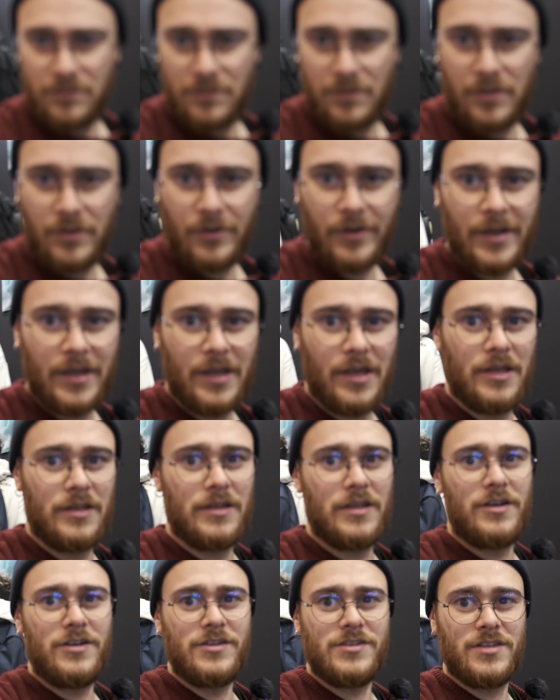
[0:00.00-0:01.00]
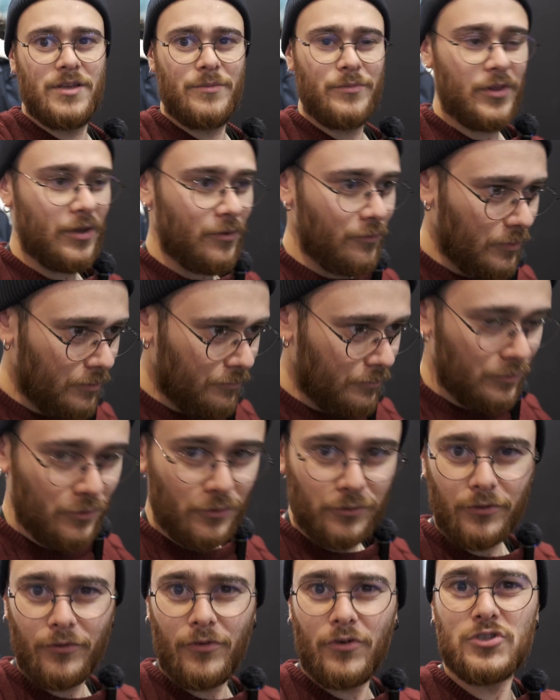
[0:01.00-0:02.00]
Okay, there's something weird with the
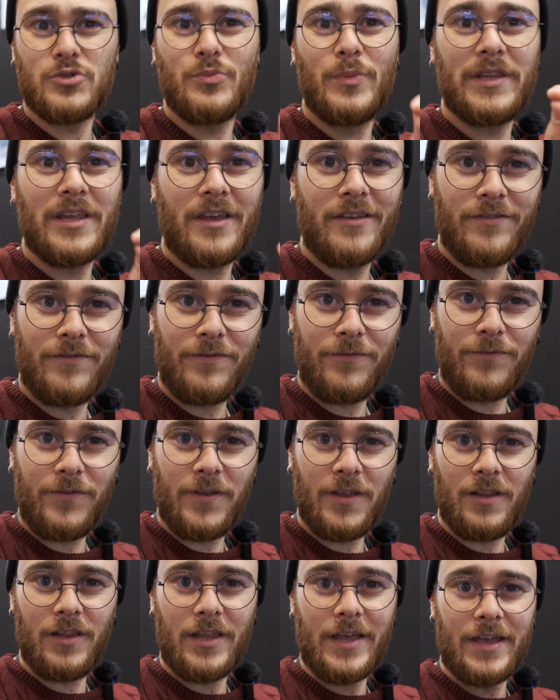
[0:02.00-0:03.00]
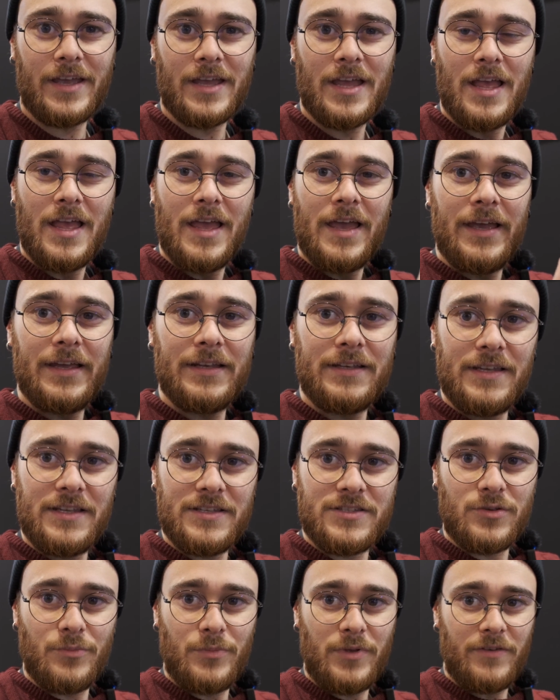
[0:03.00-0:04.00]
autofocus, but I feel like it
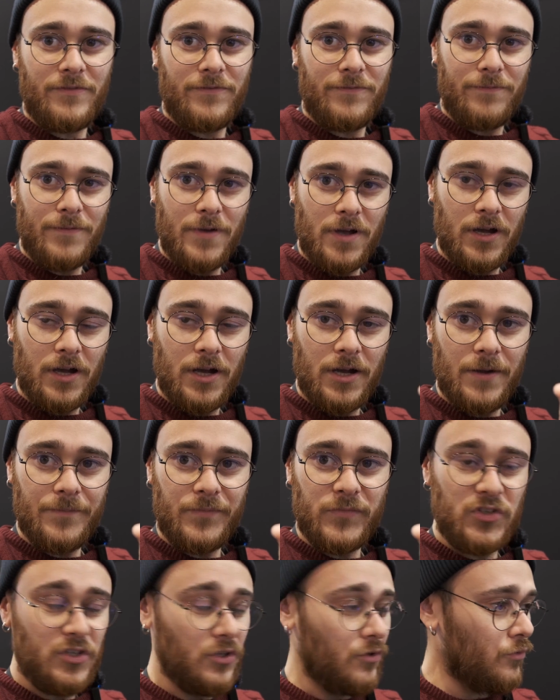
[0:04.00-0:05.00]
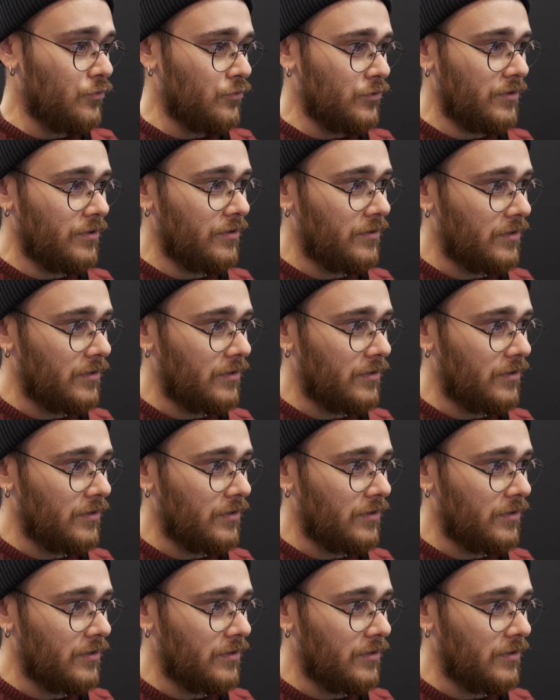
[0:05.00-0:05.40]
needs to be tuned